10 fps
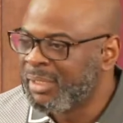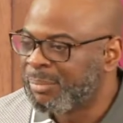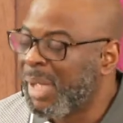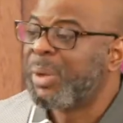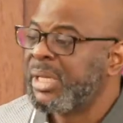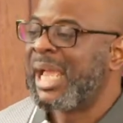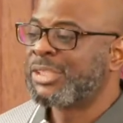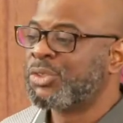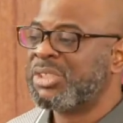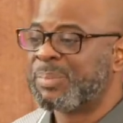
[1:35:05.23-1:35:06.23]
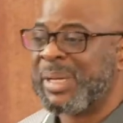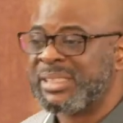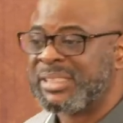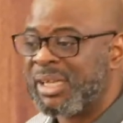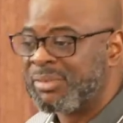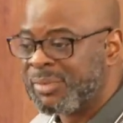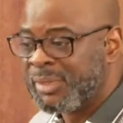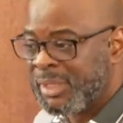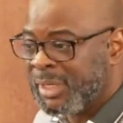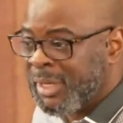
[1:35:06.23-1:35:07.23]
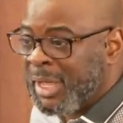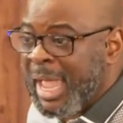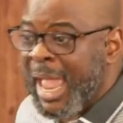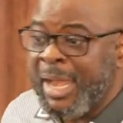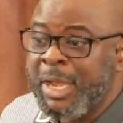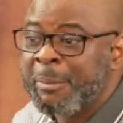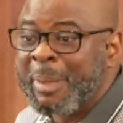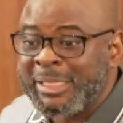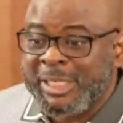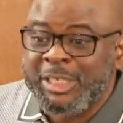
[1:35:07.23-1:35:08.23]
my body has to respect itself. And the matter,